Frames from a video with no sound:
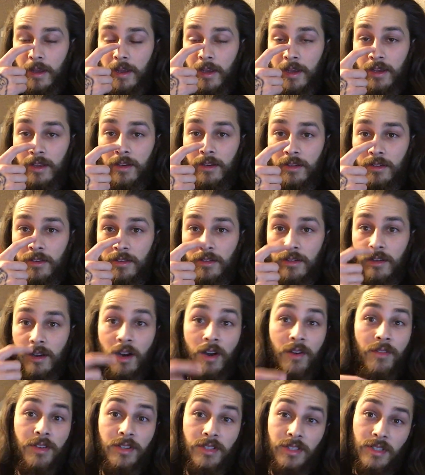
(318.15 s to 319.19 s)
And
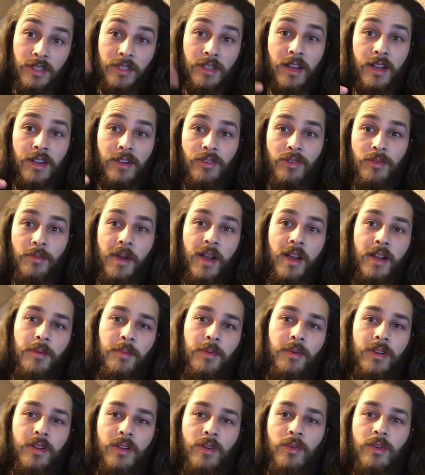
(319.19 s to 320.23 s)
obviously that grew back
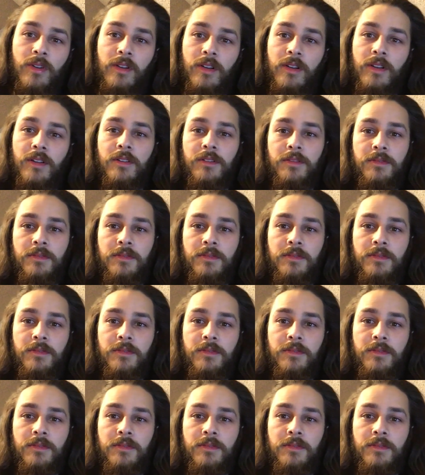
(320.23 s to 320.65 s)
pretty quick.